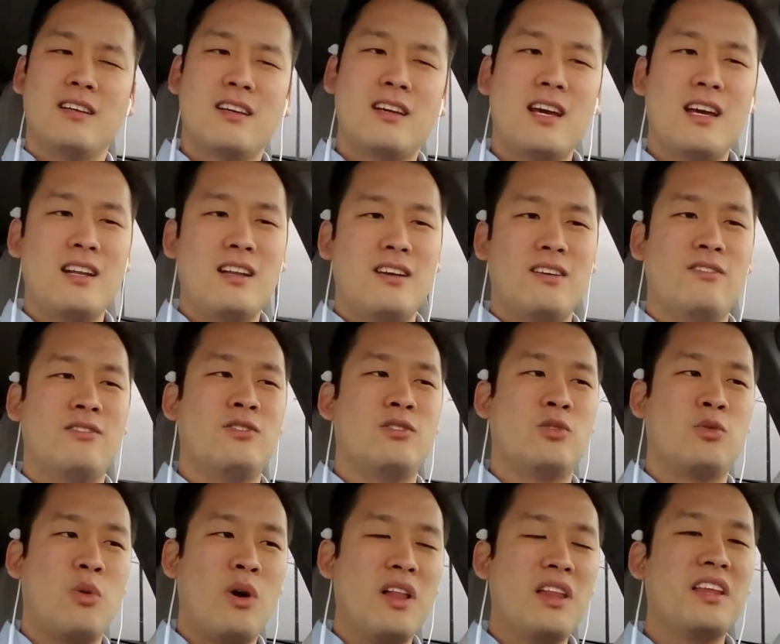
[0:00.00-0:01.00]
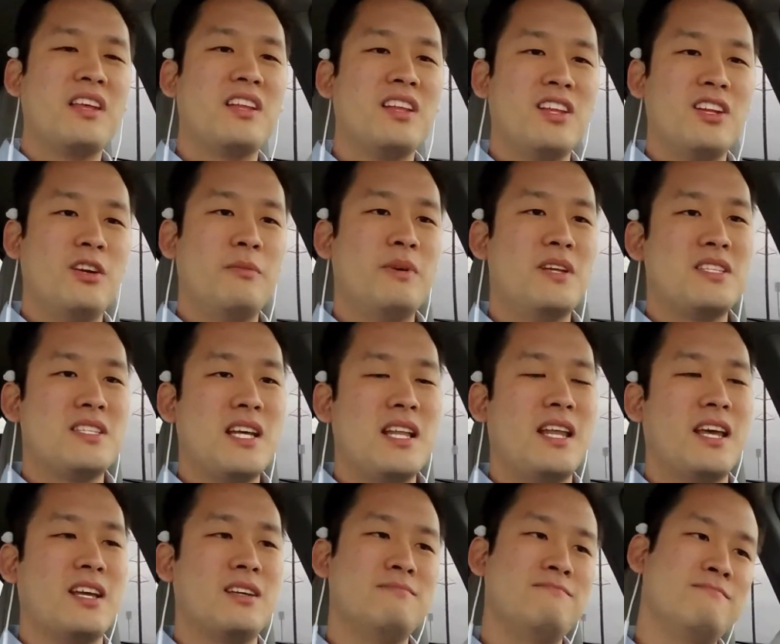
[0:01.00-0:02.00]
kind of dwelling a little bit, it's not
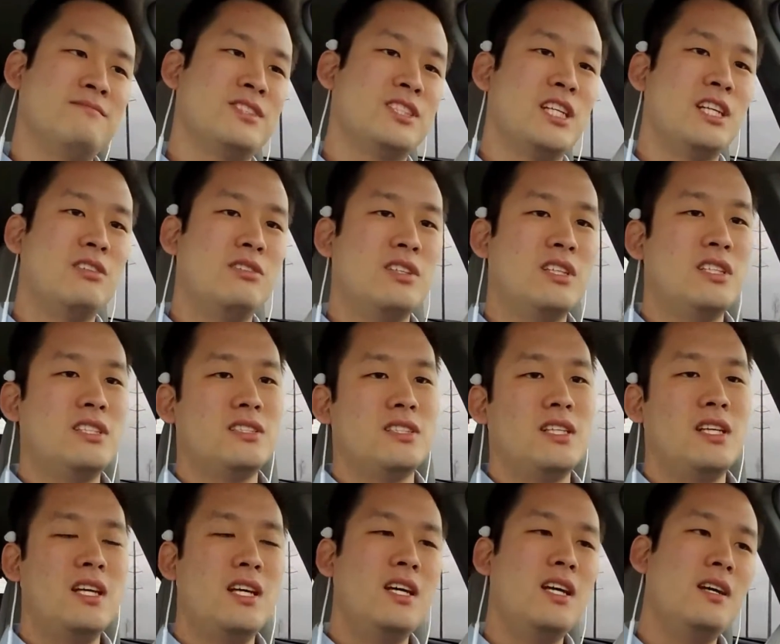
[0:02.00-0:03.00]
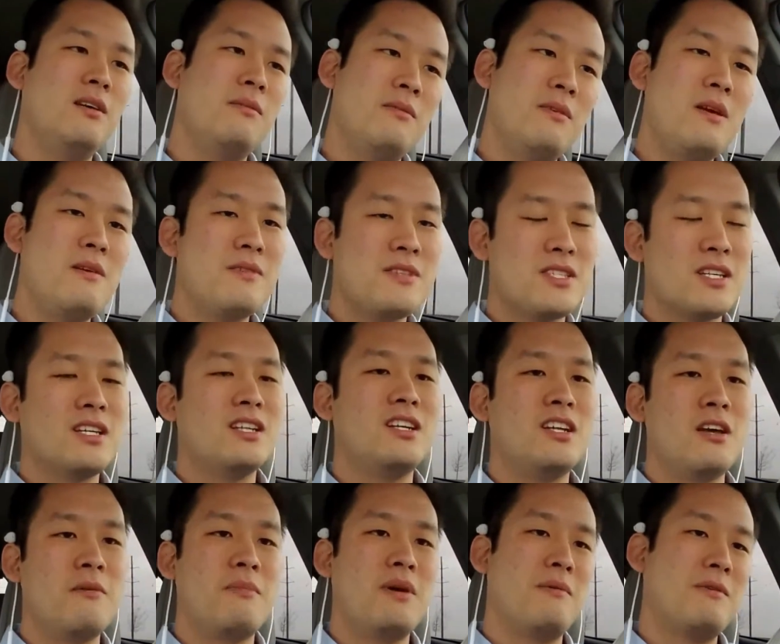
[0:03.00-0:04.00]
like, should I do this? Maybe it's a good
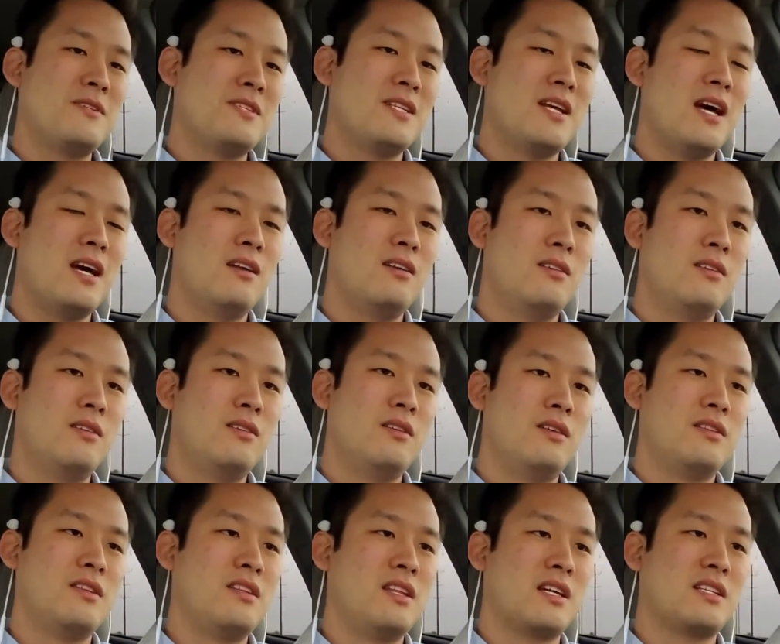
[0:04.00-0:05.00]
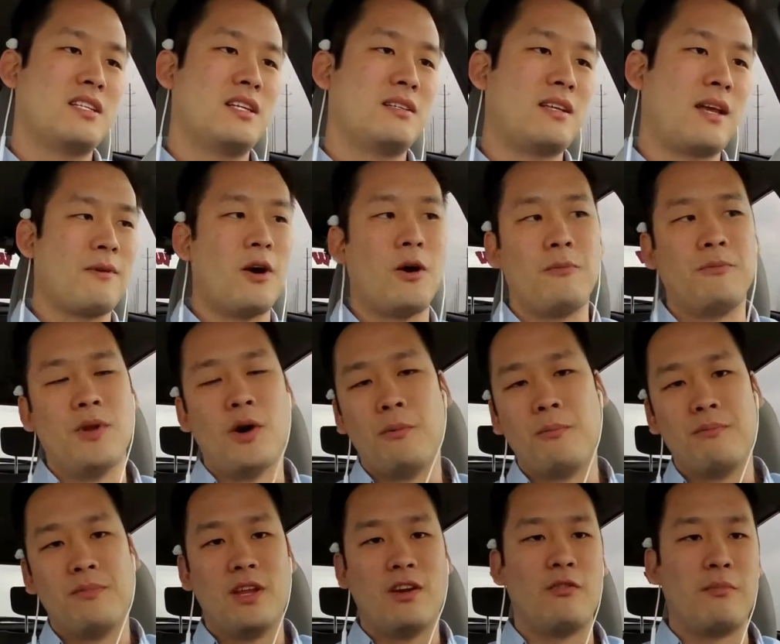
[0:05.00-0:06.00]
idea, maybe it's not. And the next day oh, nope,
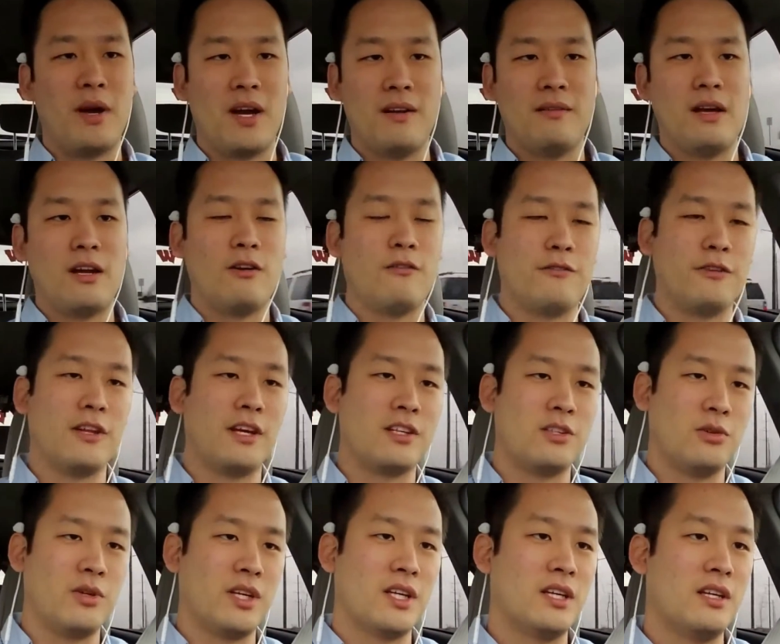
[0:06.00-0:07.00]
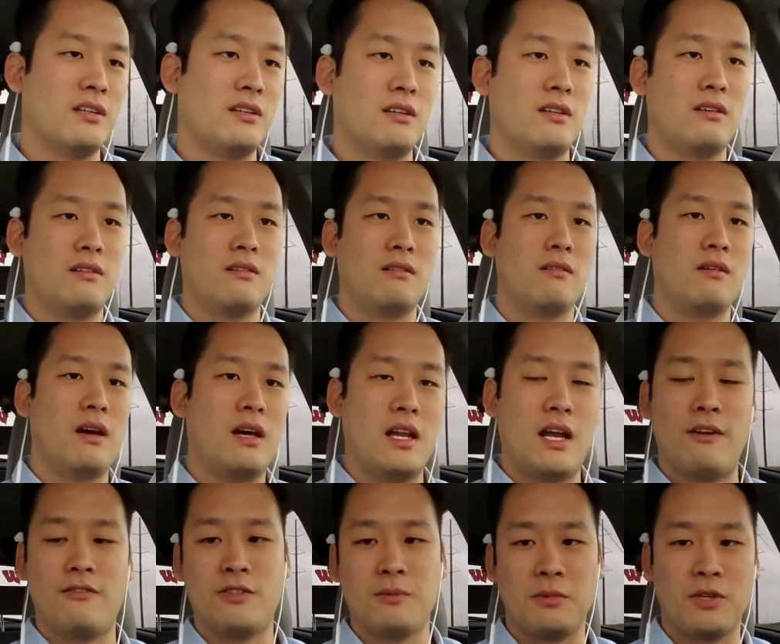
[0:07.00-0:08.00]
never mind, I don't feel like doing it, and I
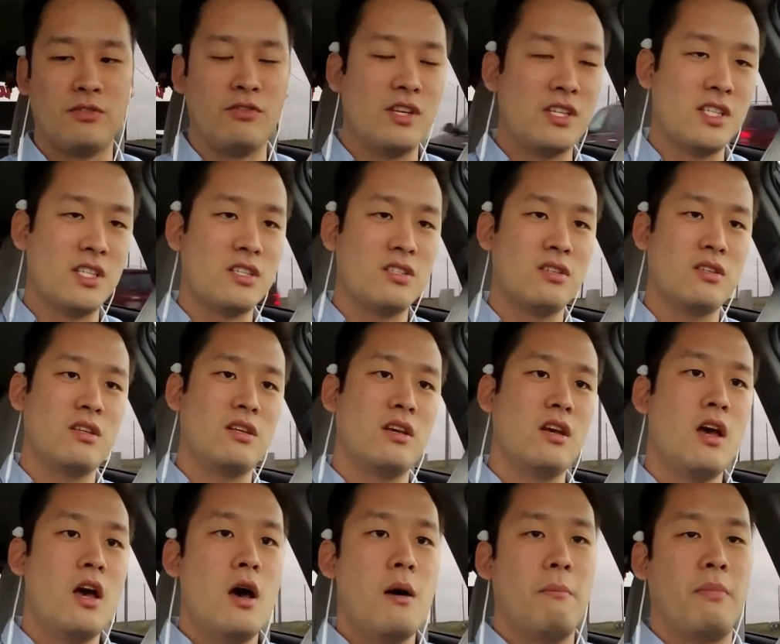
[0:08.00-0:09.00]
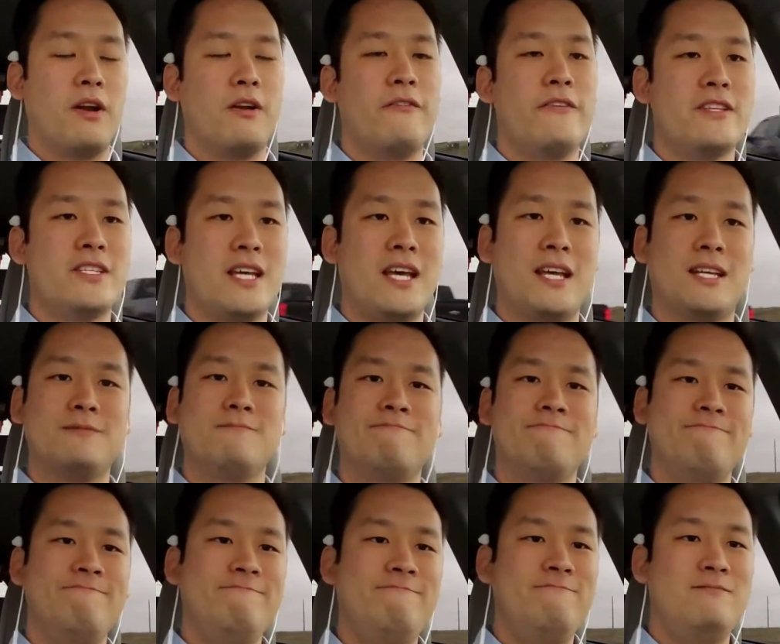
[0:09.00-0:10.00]
have some good reasons. But if it's like,
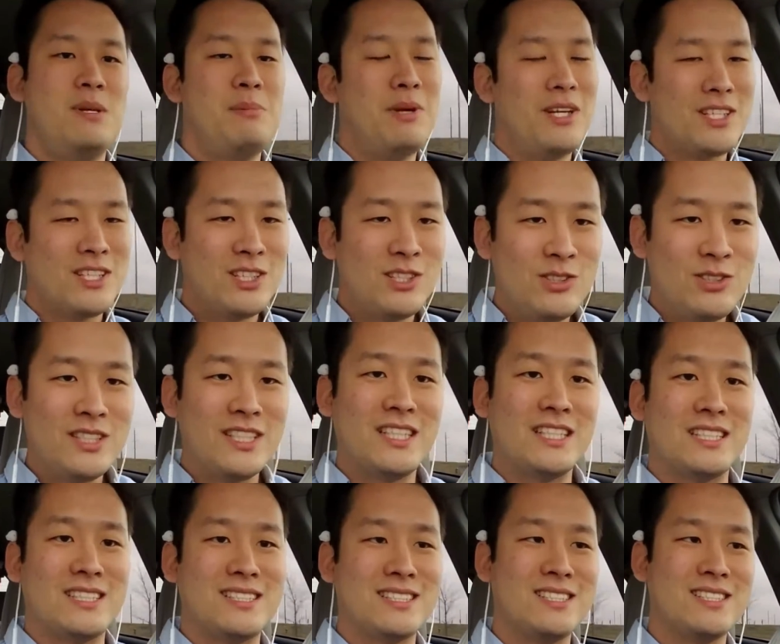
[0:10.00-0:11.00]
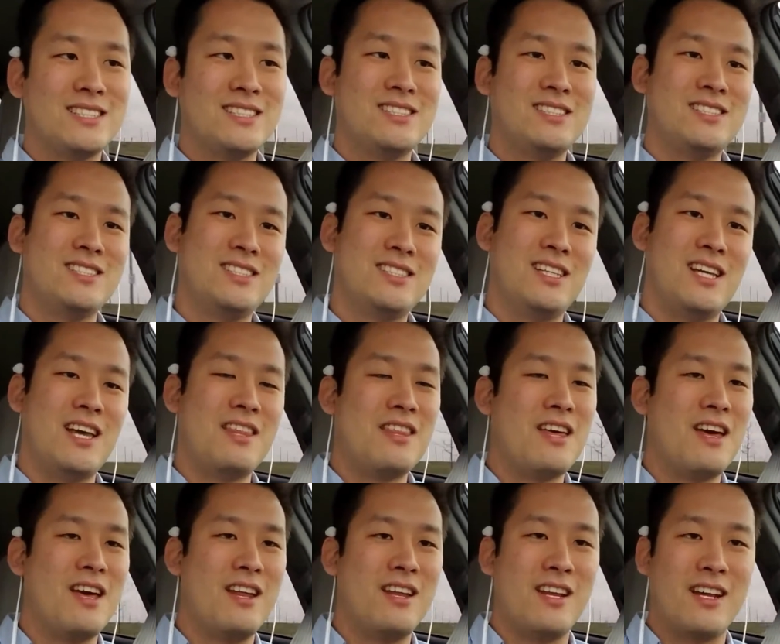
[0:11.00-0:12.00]
maybe I should do this, and
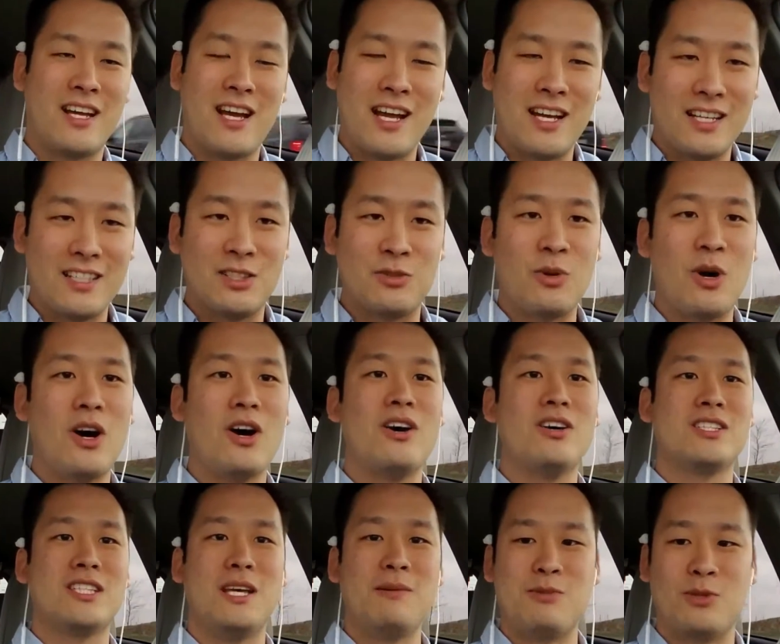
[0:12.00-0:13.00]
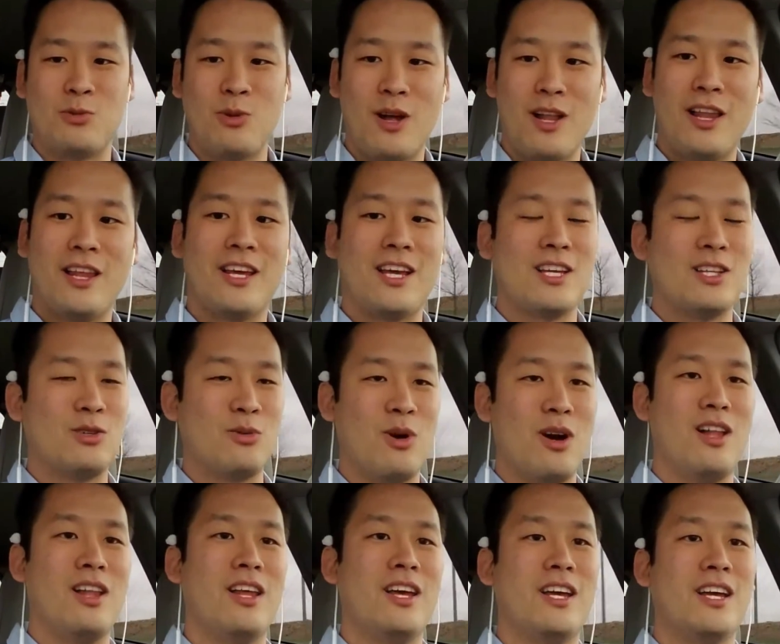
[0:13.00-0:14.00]
then it kind of keeps dwelling and
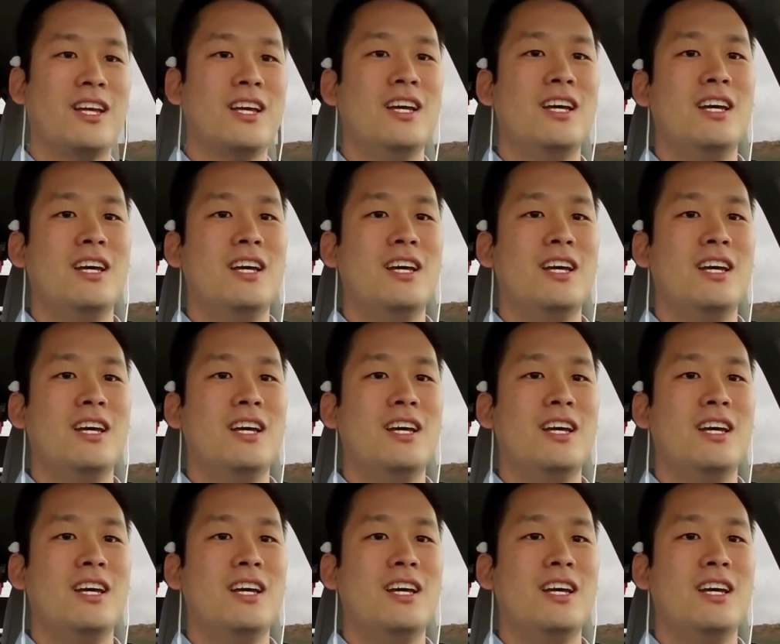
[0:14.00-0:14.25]
dwelling